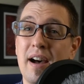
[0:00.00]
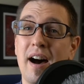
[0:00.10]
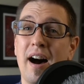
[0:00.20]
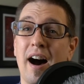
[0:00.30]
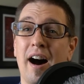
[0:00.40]

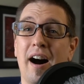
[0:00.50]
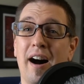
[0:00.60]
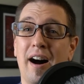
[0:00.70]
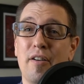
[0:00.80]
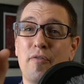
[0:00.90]

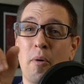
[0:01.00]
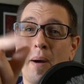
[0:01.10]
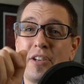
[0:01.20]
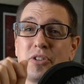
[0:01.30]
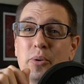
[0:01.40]
For my
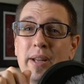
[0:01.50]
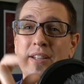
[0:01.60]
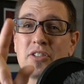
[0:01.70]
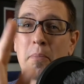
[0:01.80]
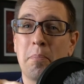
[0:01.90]

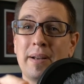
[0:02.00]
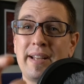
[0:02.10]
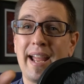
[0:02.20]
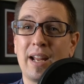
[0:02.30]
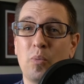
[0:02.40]
students,
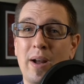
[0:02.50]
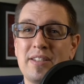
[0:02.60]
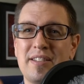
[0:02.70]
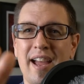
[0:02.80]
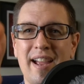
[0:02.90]
Monday and
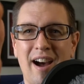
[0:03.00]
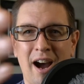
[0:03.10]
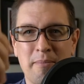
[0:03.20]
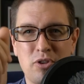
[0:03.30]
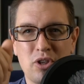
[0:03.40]
Wednesday,
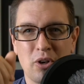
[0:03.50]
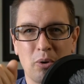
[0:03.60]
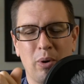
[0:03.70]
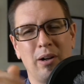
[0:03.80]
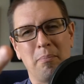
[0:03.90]
I'm sure,
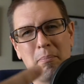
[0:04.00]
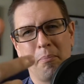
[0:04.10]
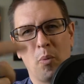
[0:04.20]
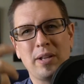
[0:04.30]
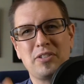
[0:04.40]
well,
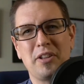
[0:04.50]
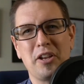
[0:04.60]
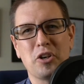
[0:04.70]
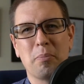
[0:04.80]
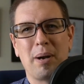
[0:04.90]
Wednesday,
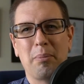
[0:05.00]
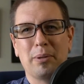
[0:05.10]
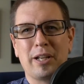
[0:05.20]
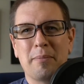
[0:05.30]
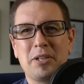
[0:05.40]
you're probably
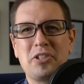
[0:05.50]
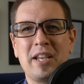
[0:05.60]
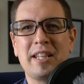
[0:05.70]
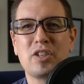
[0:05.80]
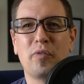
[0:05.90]
going to be
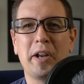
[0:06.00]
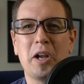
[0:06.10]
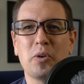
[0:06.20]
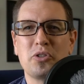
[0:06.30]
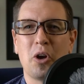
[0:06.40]
seeing this
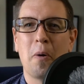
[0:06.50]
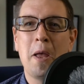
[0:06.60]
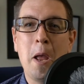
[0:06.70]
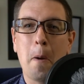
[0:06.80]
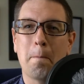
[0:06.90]
video. So
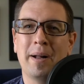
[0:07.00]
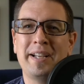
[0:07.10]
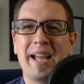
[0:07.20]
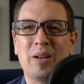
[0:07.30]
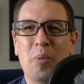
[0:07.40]

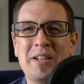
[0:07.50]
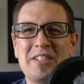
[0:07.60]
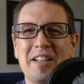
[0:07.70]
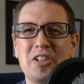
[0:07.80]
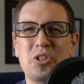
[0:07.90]
Monday and
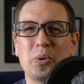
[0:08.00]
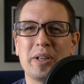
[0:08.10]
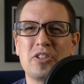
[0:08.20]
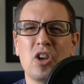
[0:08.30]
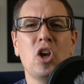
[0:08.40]
Wednesday
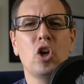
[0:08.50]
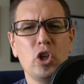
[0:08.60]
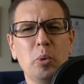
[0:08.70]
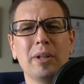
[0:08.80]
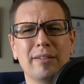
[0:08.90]
students,
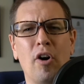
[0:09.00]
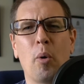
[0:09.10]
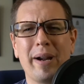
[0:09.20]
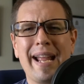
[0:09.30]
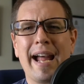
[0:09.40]
you will have
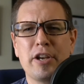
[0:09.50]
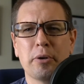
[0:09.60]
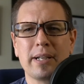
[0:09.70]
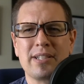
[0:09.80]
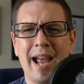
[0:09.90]
already had your
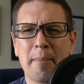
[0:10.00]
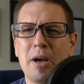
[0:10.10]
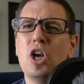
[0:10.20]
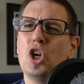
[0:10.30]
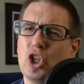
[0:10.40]
exam.
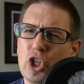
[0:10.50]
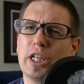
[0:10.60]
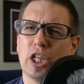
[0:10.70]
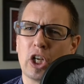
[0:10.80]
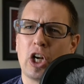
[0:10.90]
Good
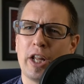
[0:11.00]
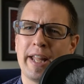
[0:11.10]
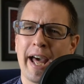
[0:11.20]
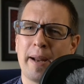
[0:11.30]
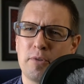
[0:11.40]
luck on
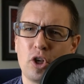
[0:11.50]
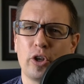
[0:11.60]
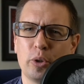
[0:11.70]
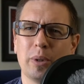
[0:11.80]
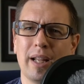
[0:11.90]
that. I'm sure
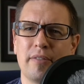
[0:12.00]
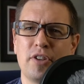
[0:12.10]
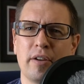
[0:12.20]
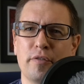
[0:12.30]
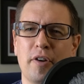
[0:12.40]
you will have
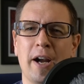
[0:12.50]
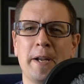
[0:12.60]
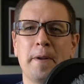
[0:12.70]
done fine.